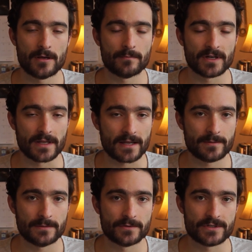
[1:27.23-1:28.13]
but a lot of
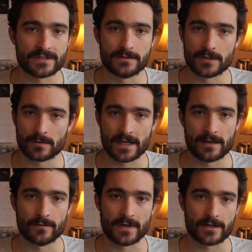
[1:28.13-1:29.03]
people just don't
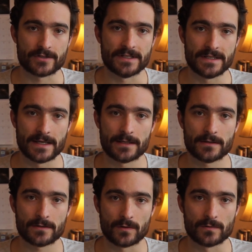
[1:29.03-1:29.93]
ever actually
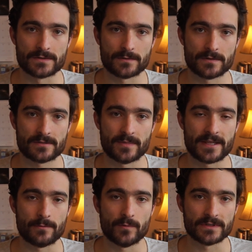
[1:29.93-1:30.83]
get cold sores, but
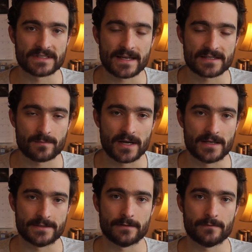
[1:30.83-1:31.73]
they will test
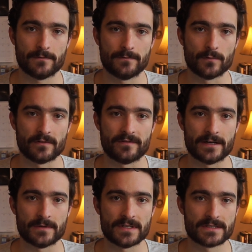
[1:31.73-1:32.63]
positive for the
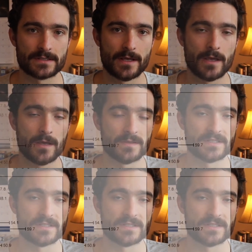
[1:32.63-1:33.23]
virus. The